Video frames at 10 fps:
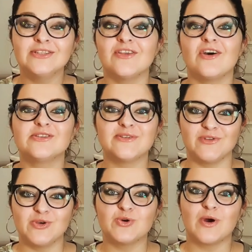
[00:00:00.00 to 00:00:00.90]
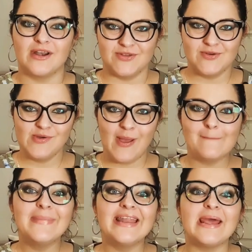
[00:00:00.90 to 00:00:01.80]
To those of you who are new,
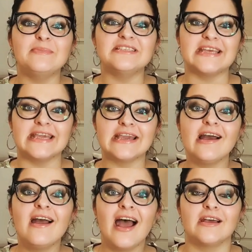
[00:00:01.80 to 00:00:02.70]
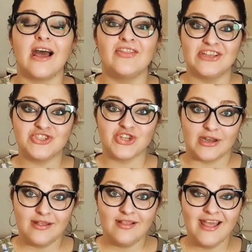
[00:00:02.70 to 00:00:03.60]
my name is Inga and this
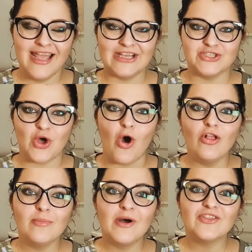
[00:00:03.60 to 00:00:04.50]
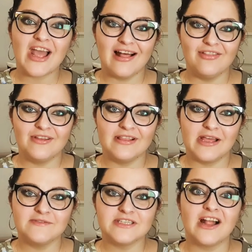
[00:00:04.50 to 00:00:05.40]
channel is all about healthy
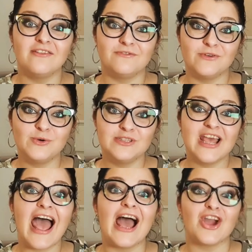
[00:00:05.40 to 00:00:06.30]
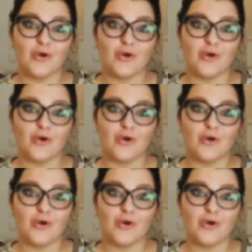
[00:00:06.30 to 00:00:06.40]
lifestyle, food and